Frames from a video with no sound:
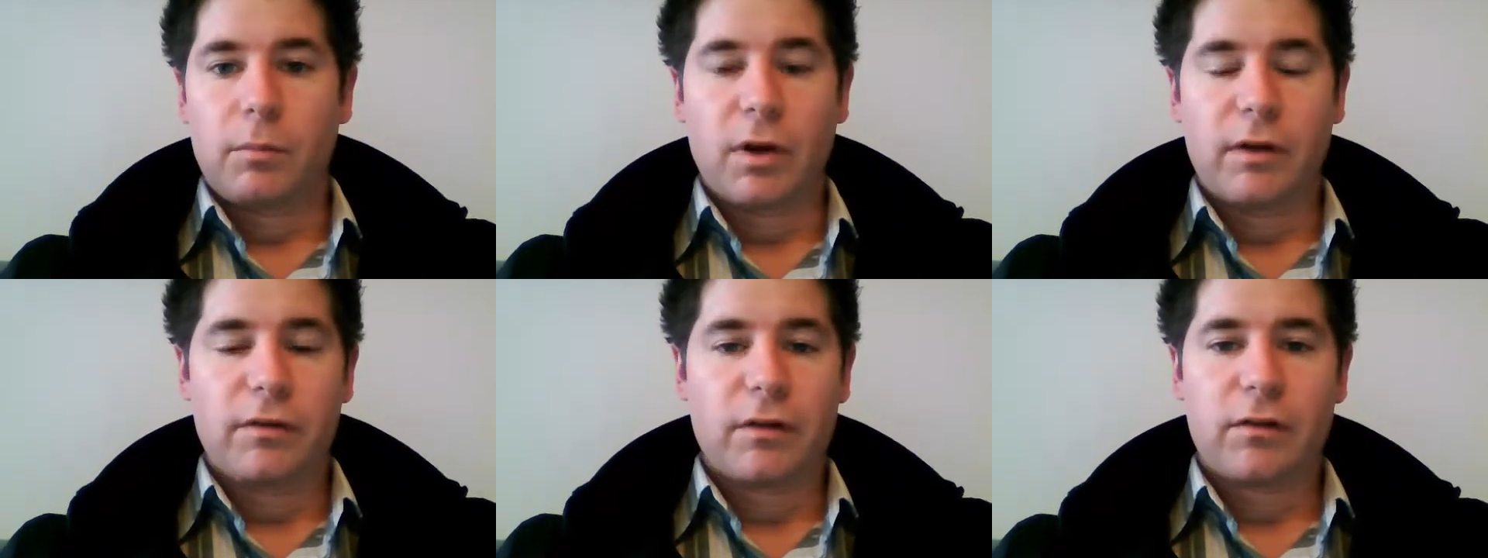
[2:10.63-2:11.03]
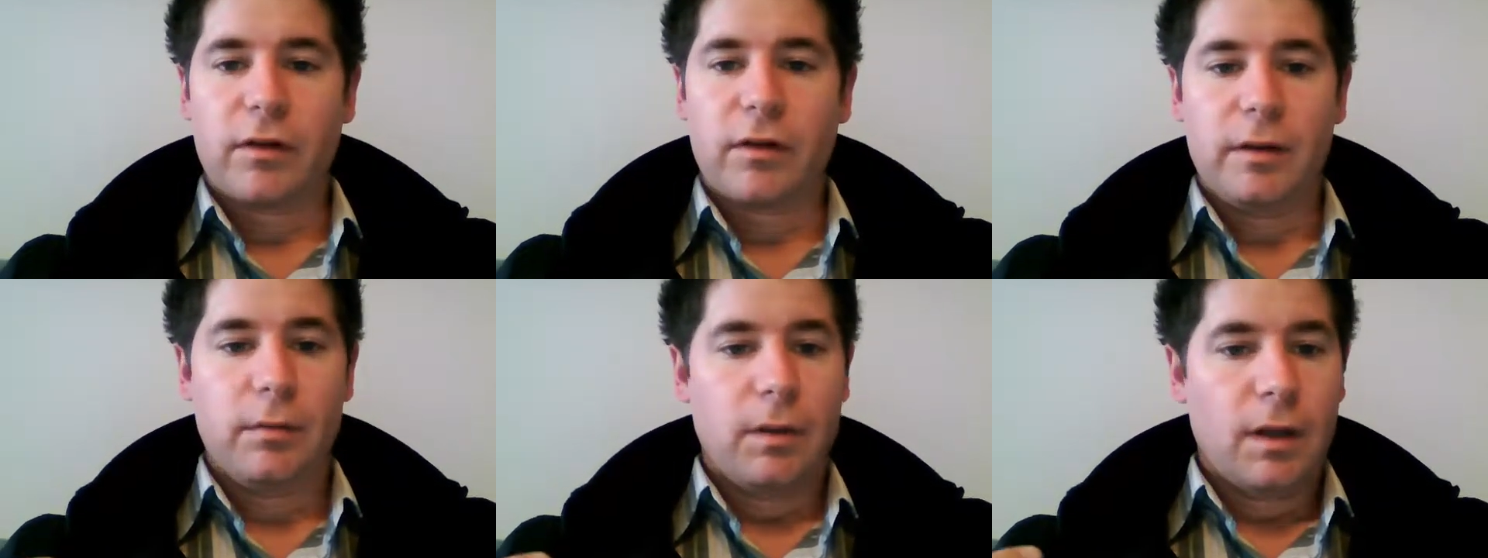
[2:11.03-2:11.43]

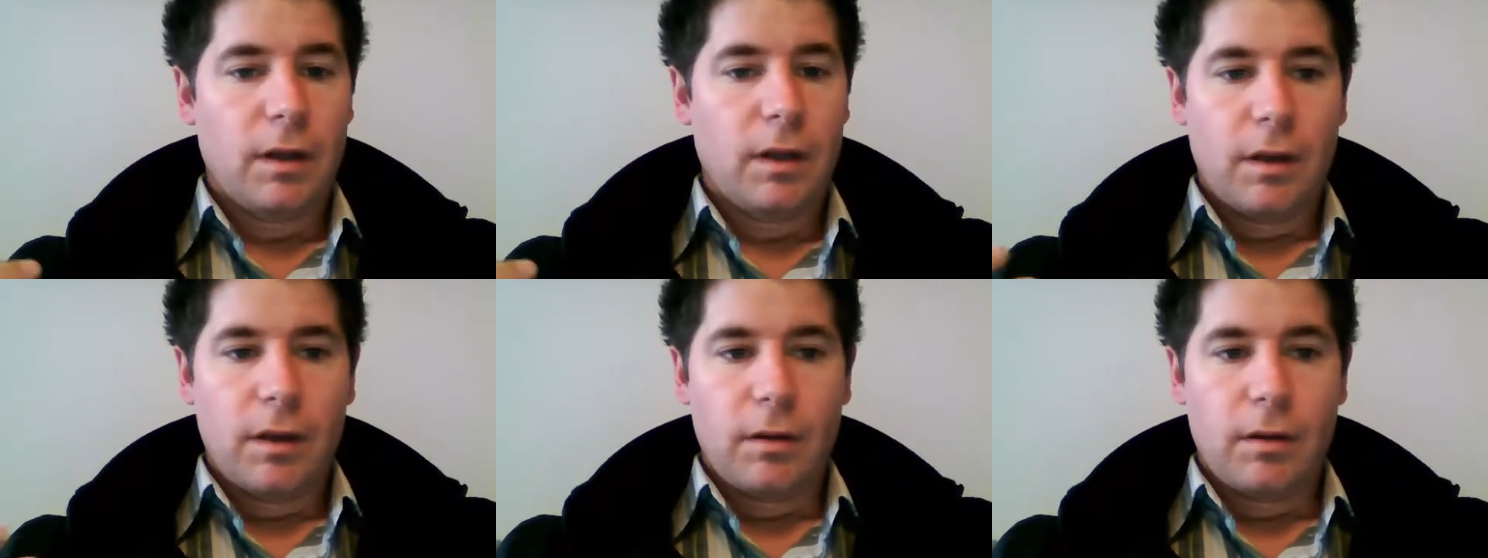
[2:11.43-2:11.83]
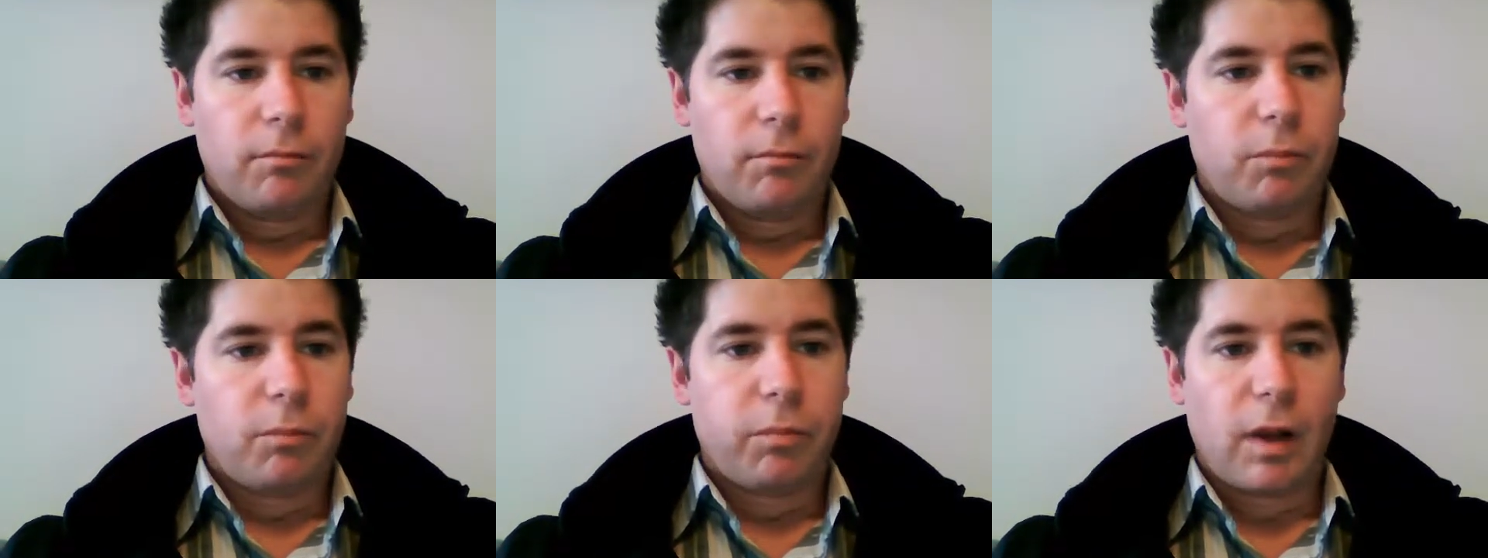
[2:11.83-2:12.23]
Previously,
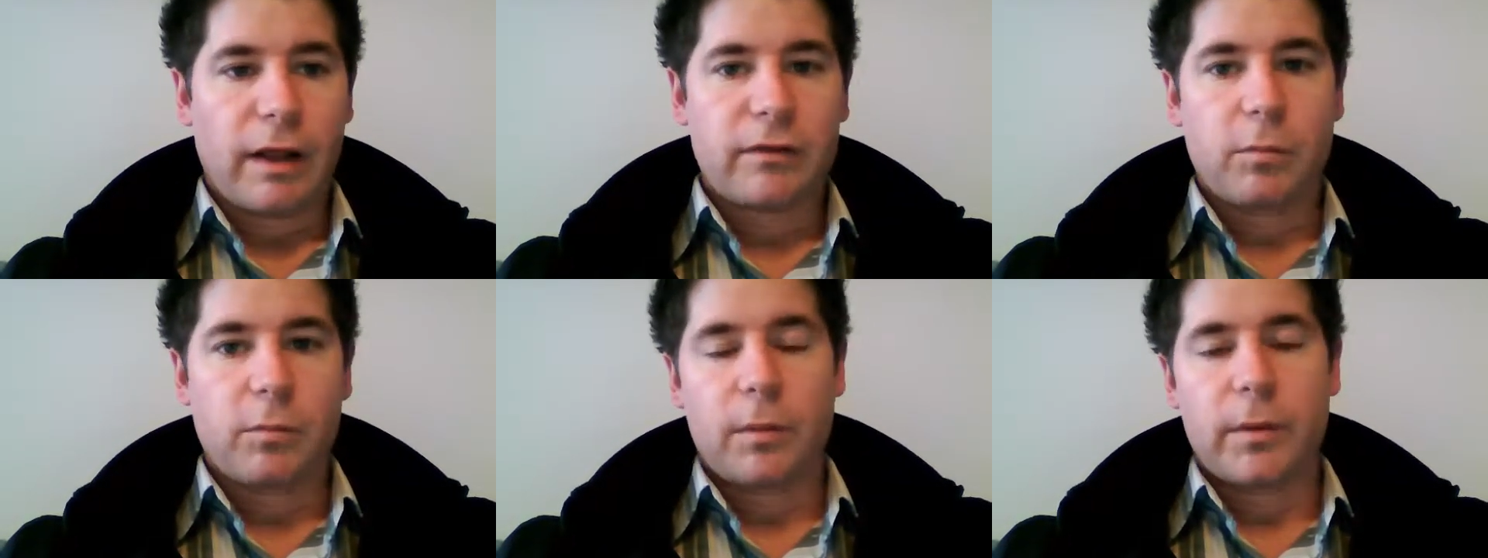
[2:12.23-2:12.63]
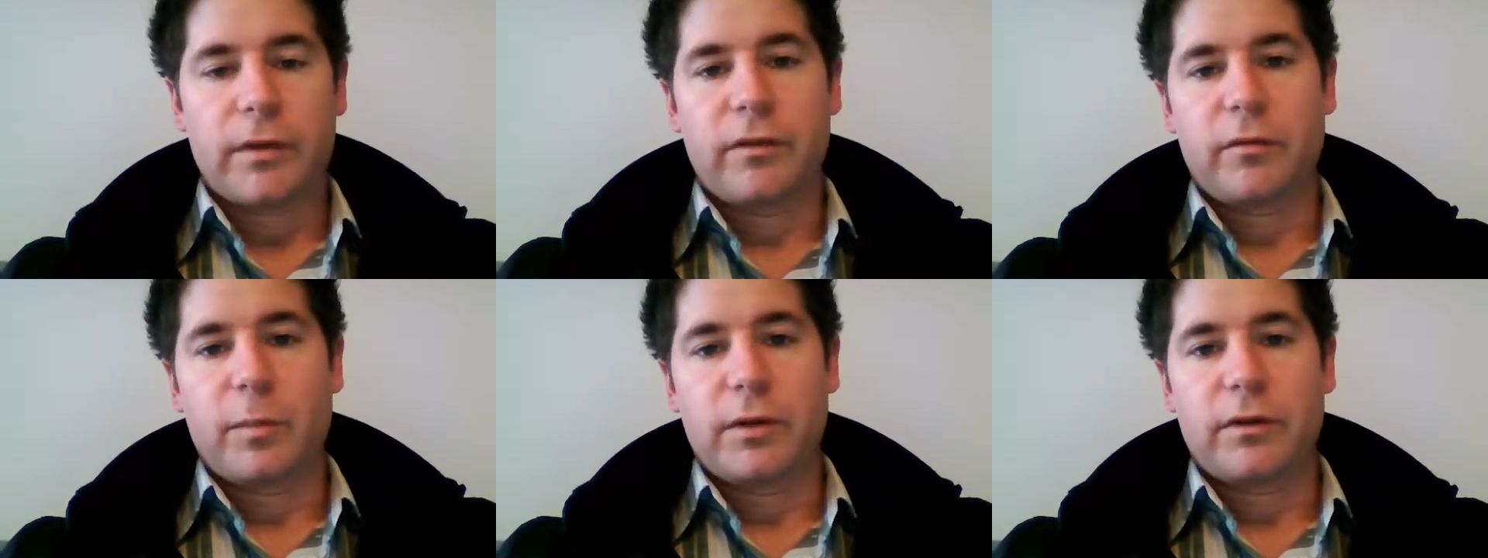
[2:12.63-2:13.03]
plaster
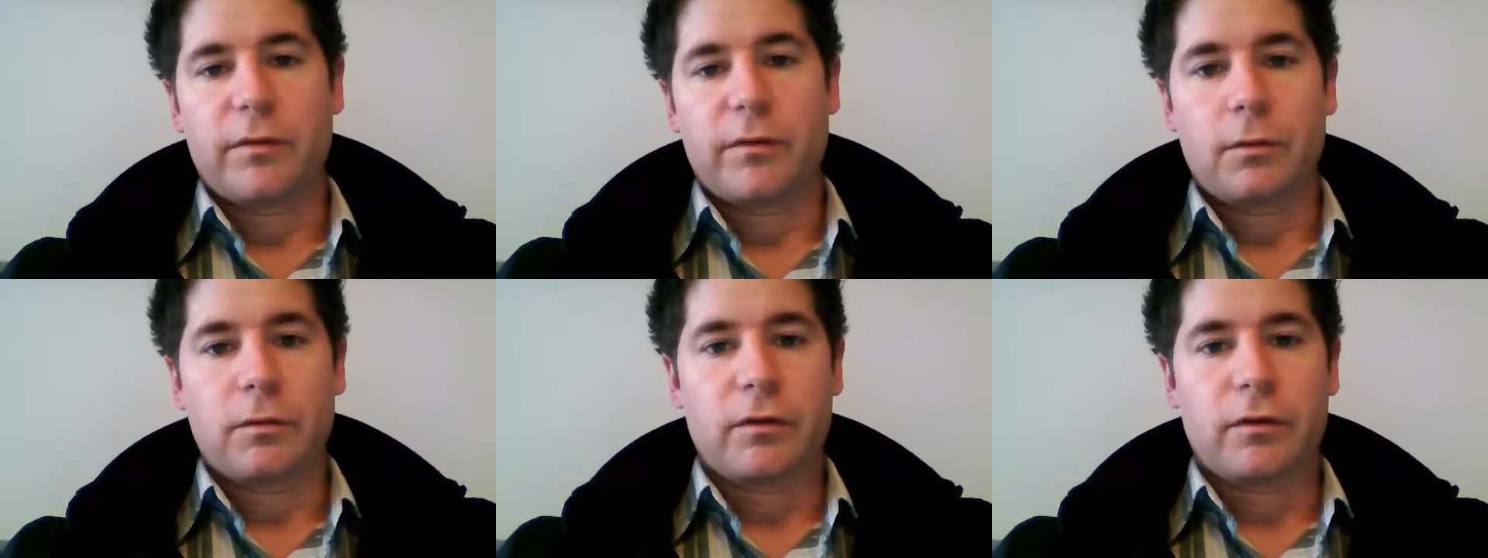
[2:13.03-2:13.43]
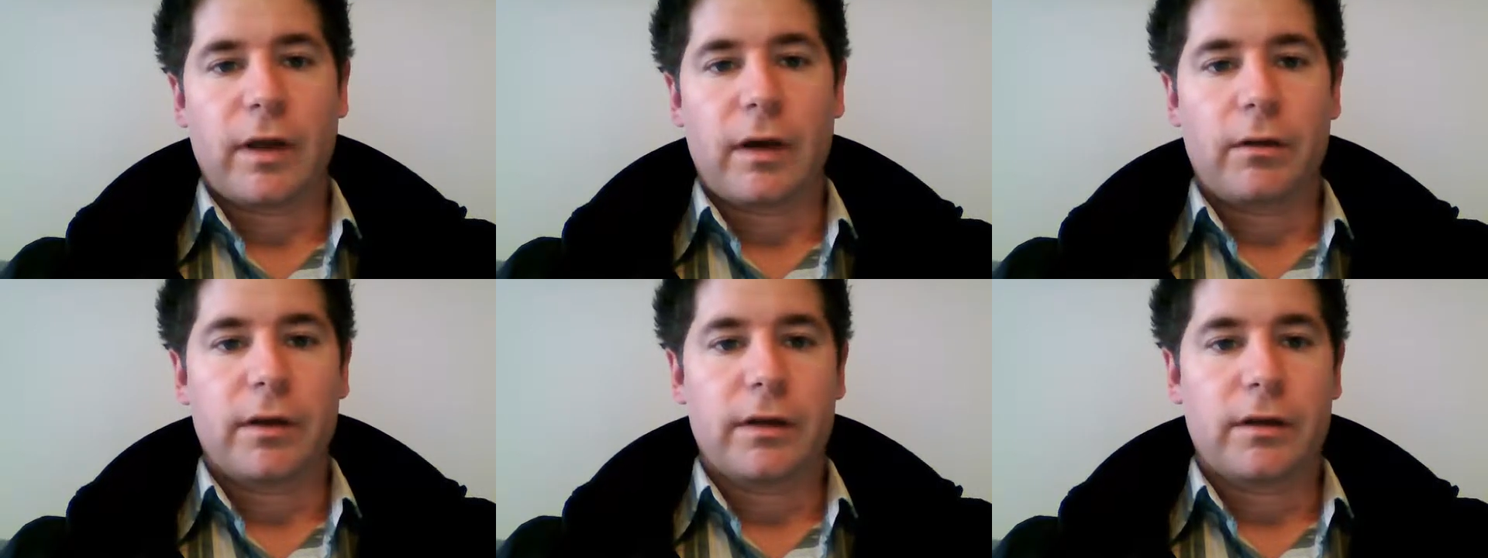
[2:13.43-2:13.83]
properties have been difficult to
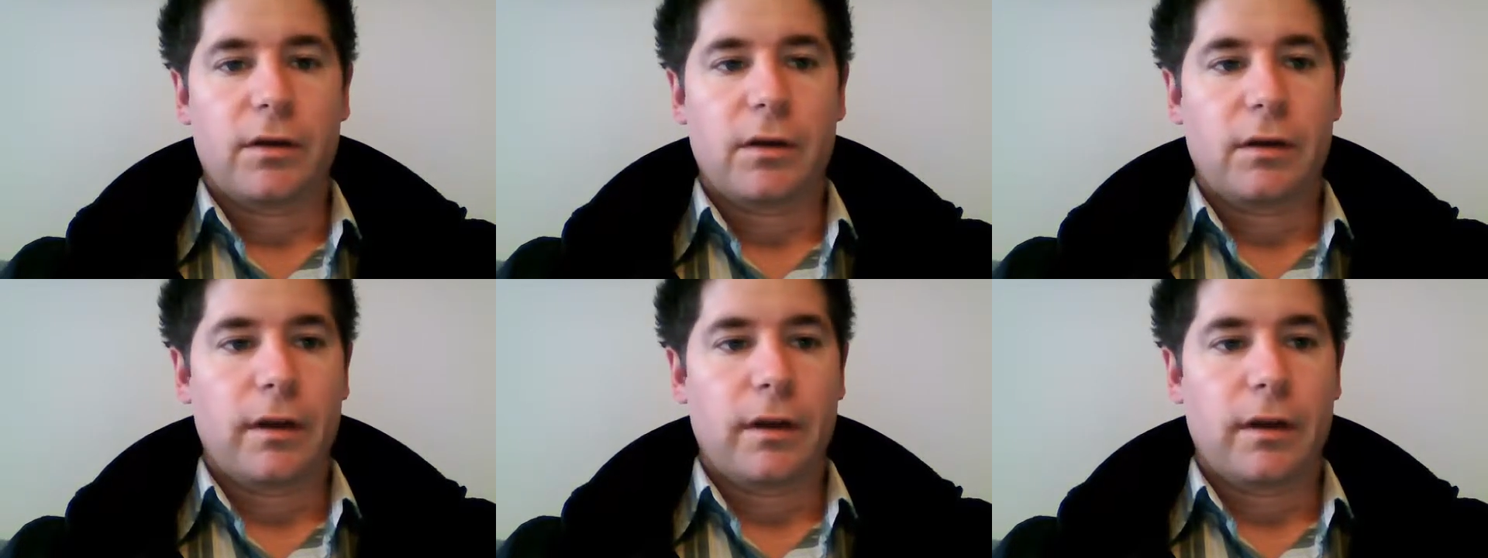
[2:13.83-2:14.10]
sell, and